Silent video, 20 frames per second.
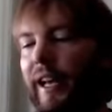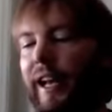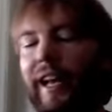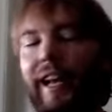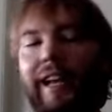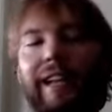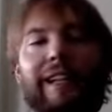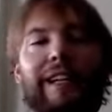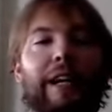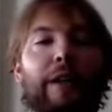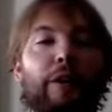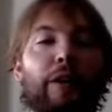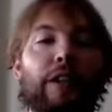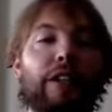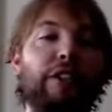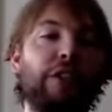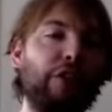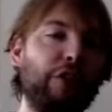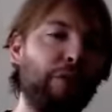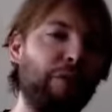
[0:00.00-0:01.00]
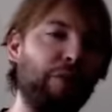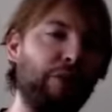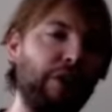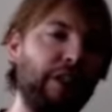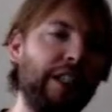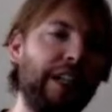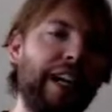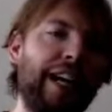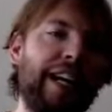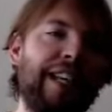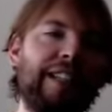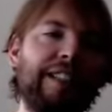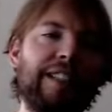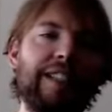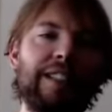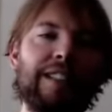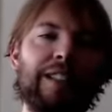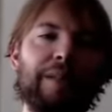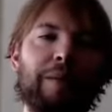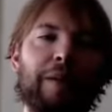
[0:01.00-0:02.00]
And I would also support a
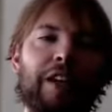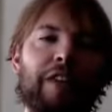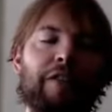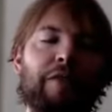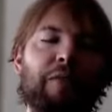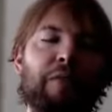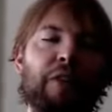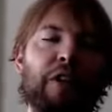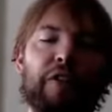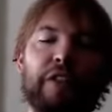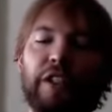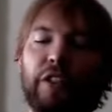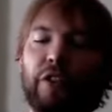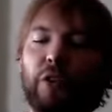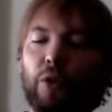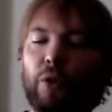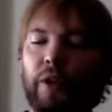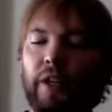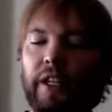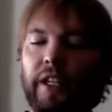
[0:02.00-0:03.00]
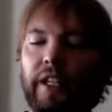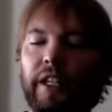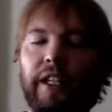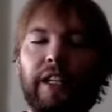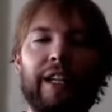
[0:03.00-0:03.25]
system of moving toward